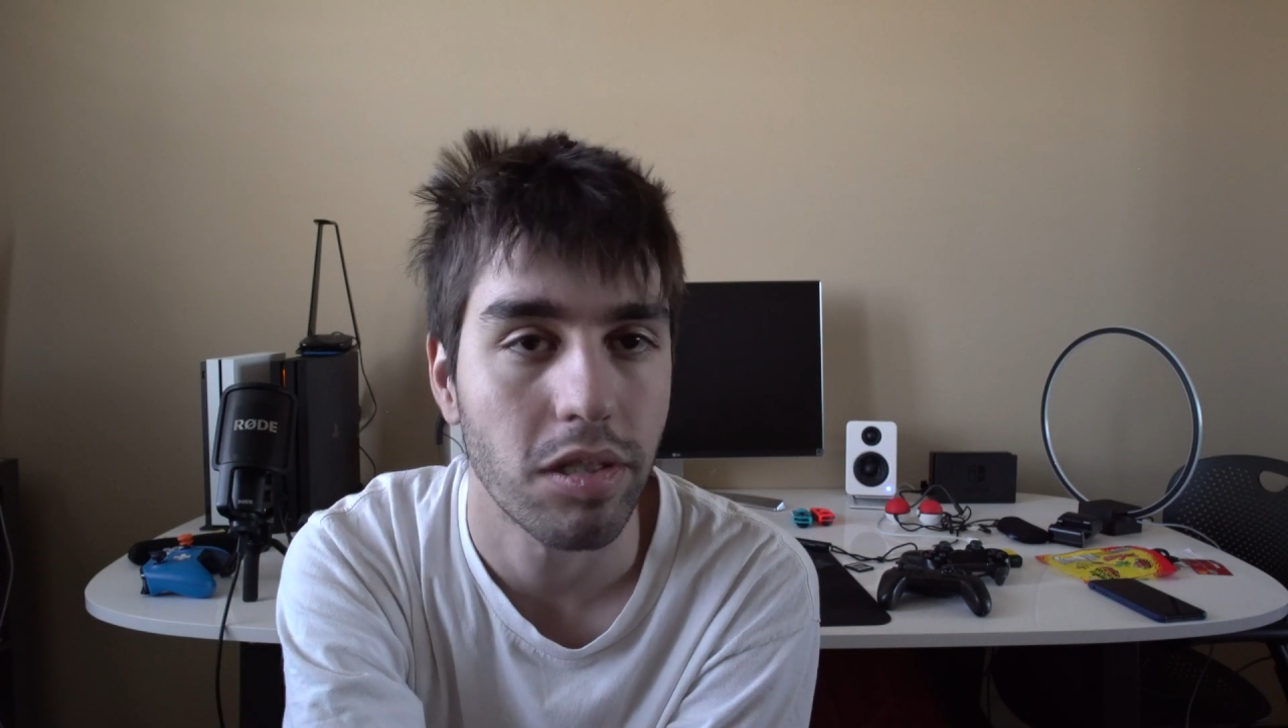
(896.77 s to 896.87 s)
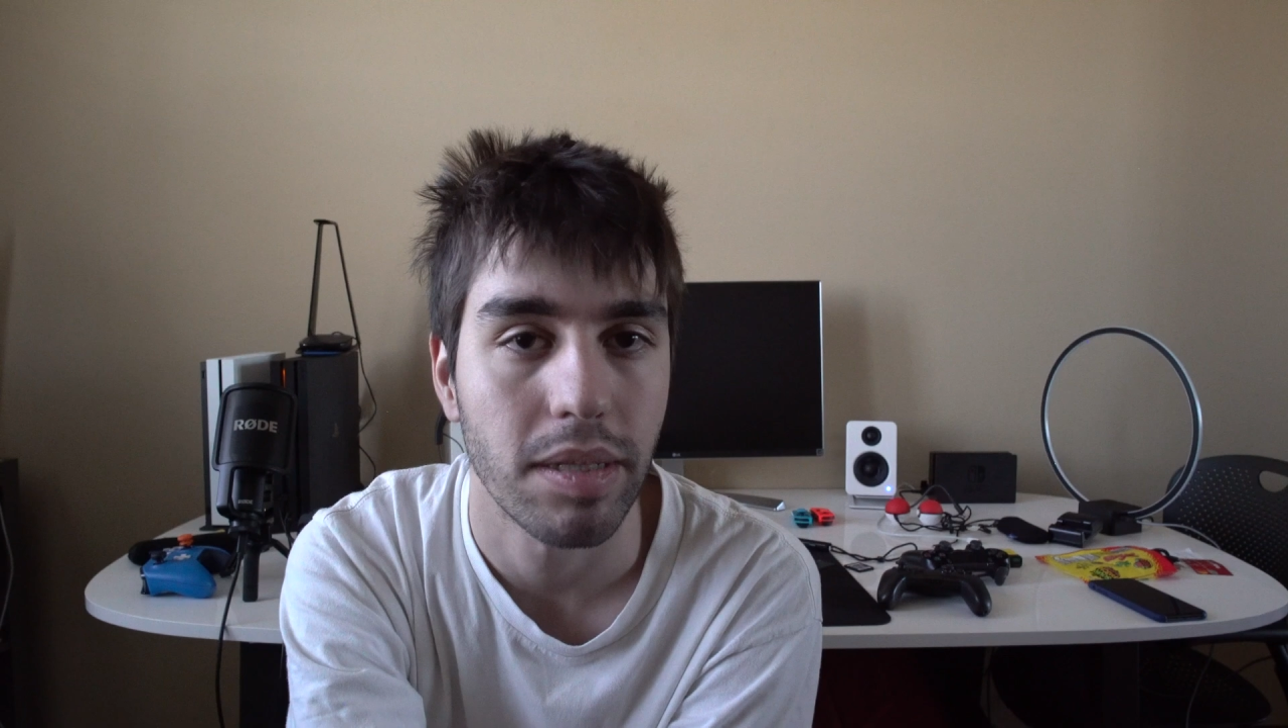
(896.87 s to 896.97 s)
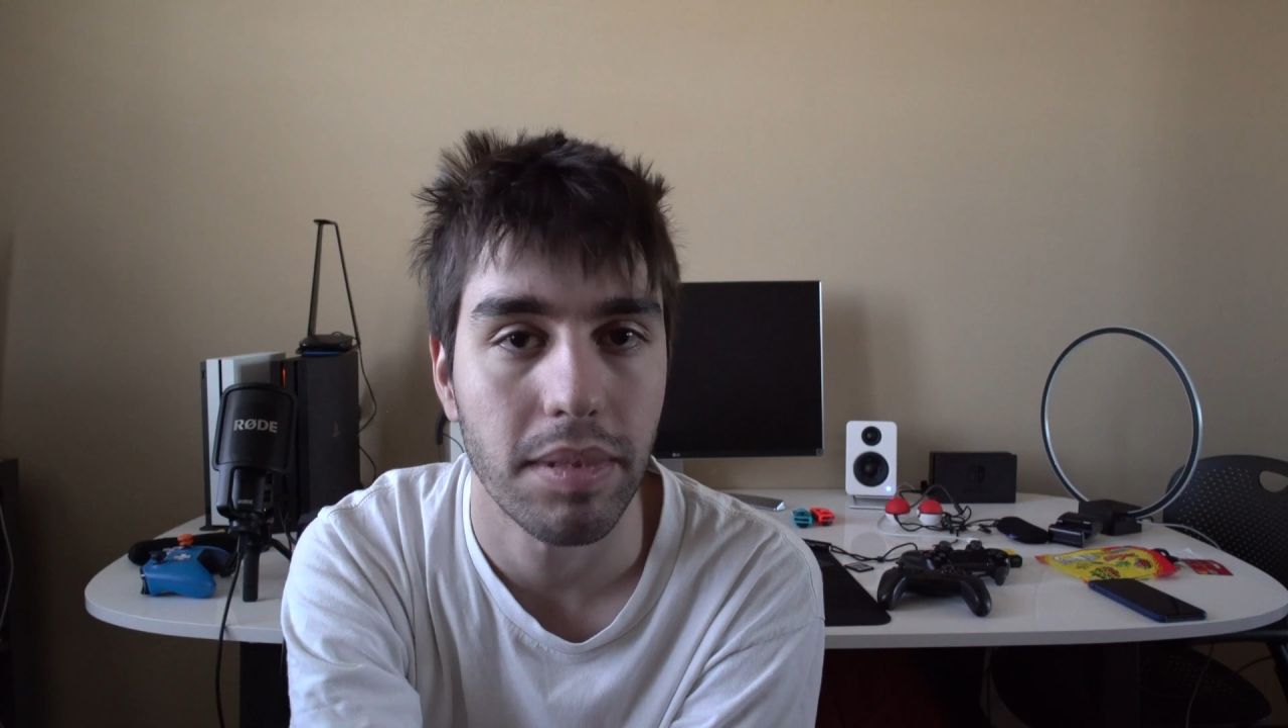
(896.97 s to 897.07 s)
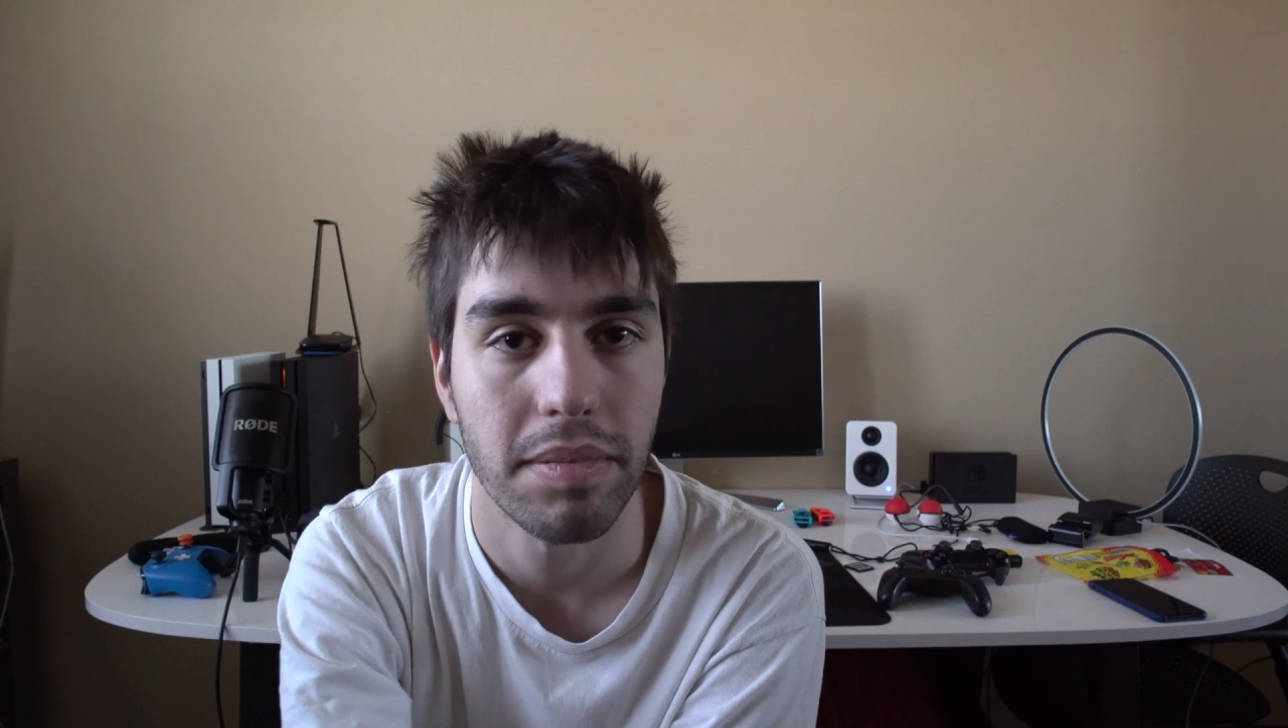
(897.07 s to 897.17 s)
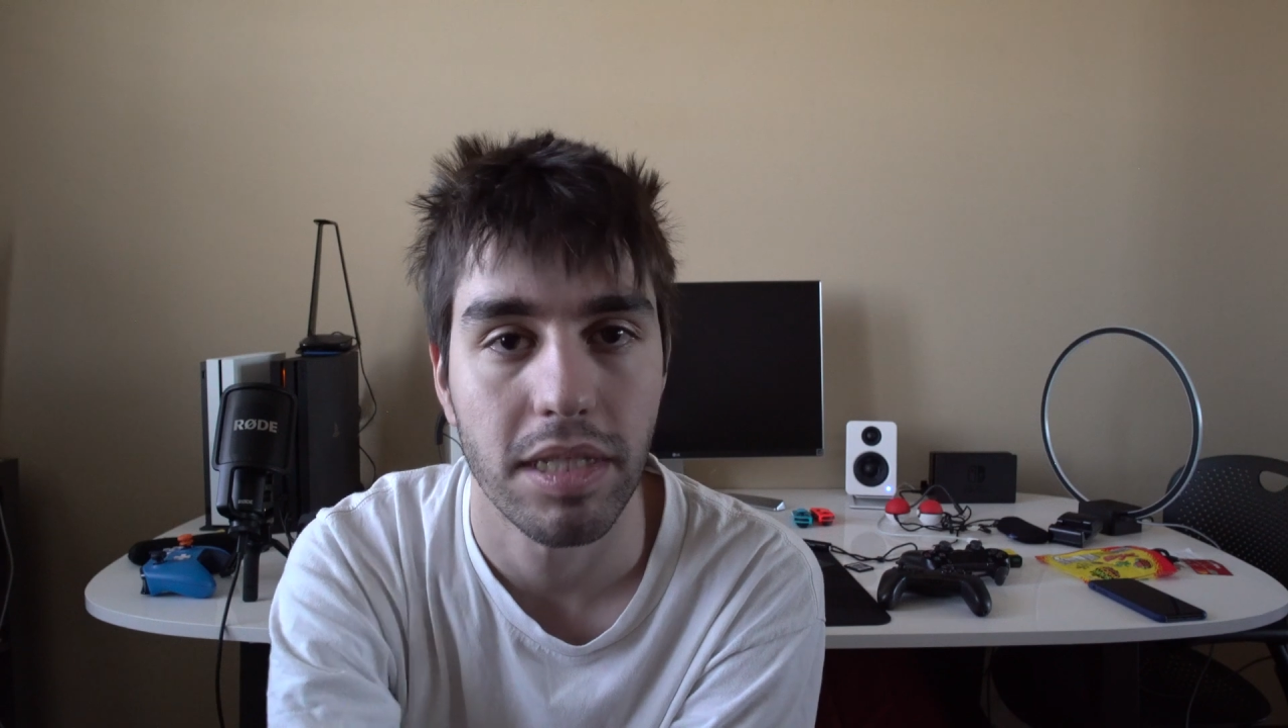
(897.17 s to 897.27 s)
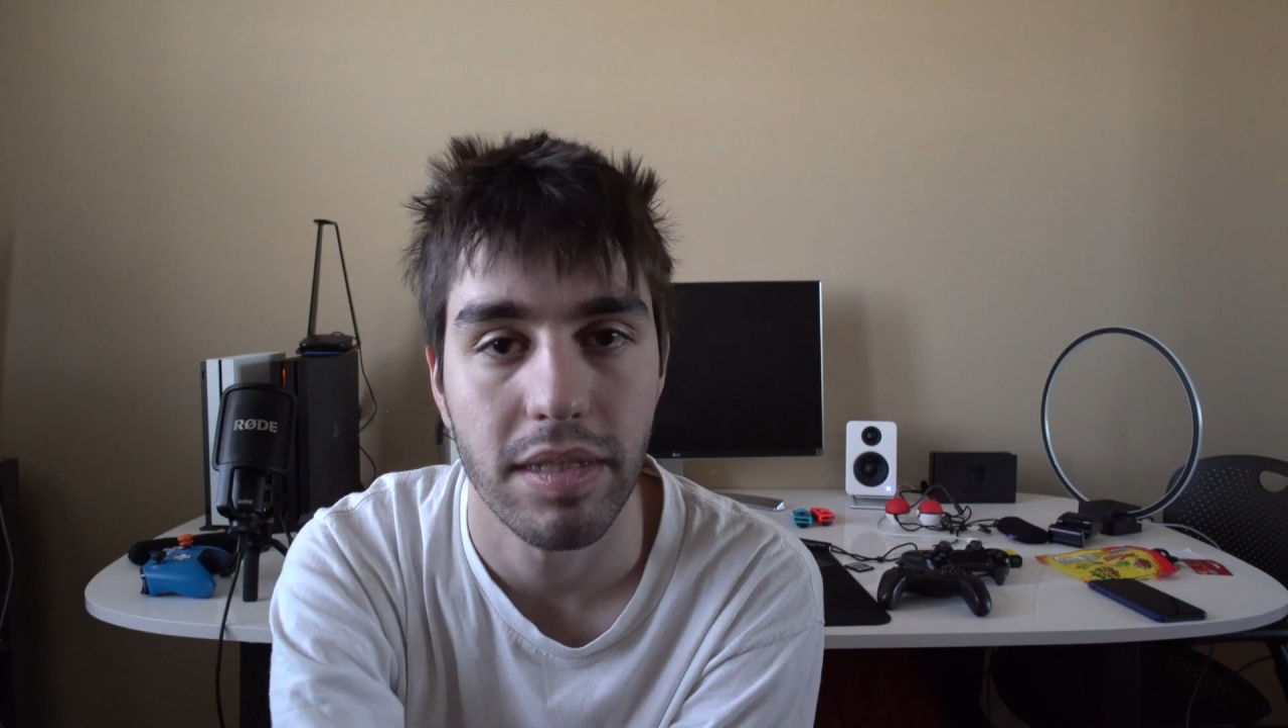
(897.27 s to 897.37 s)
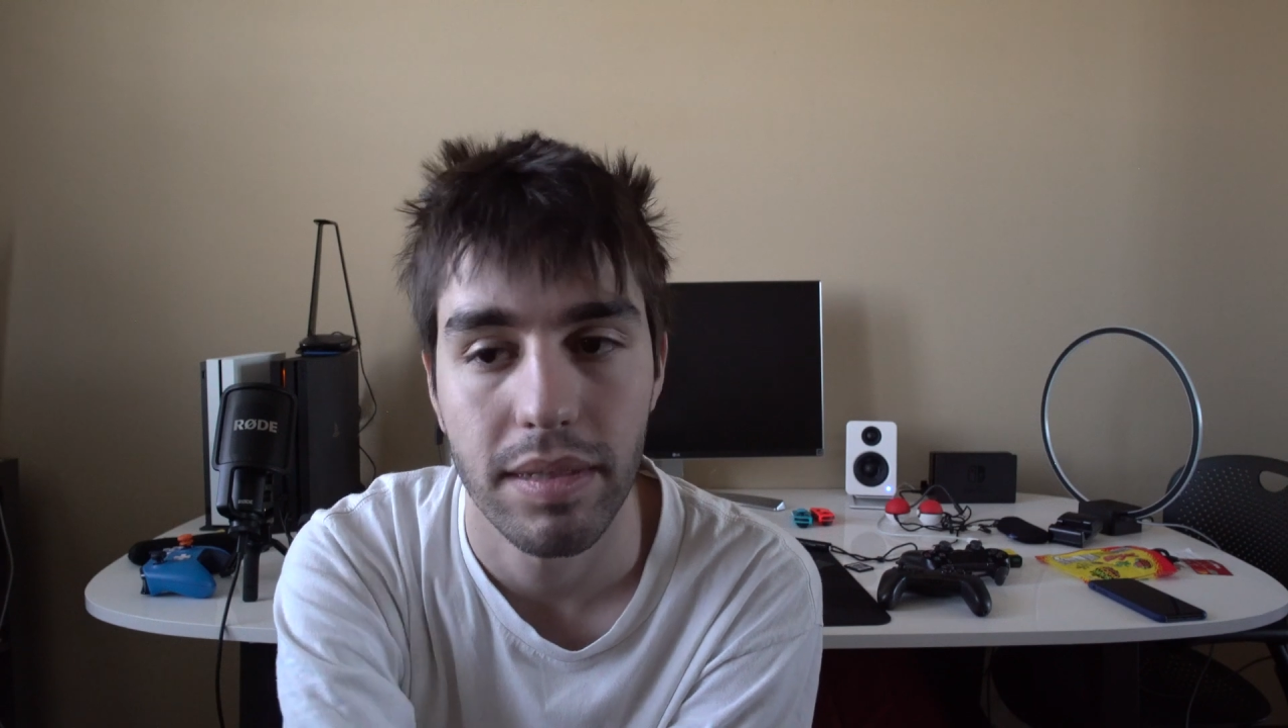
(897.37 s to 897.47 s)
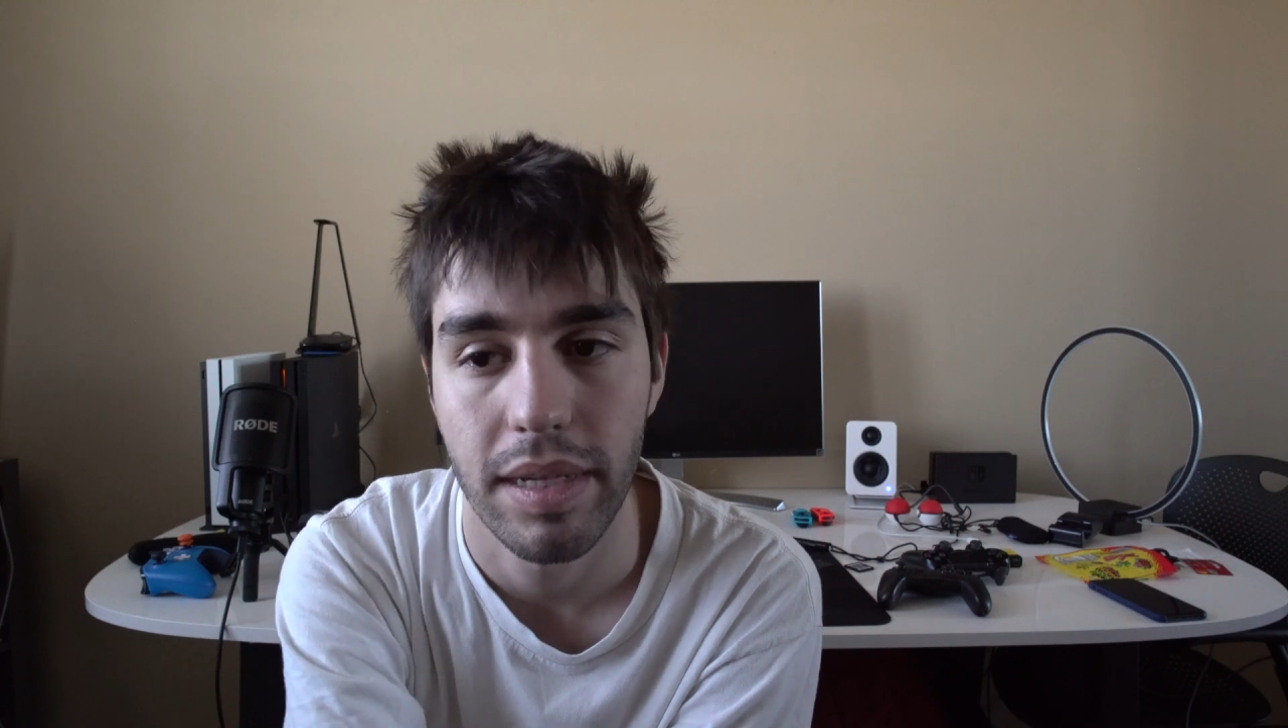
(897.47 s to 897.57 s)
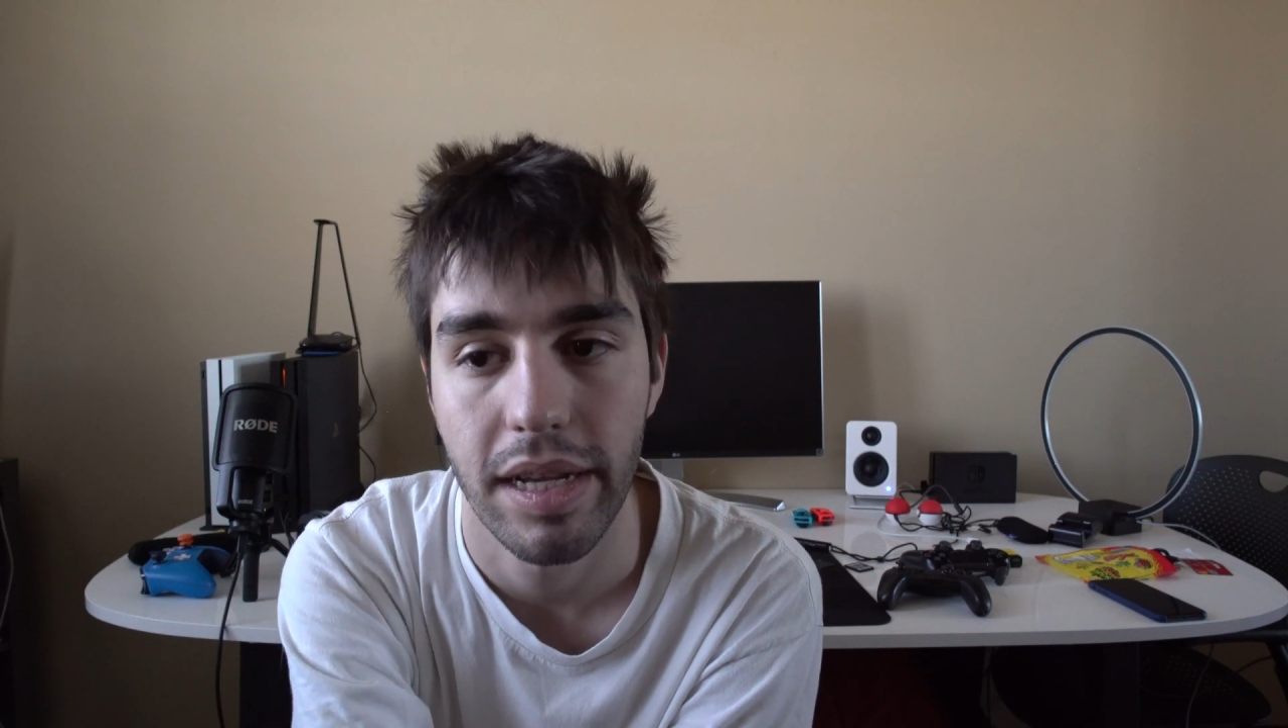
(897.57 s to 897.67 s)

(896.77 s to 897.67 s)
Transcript: sometimes to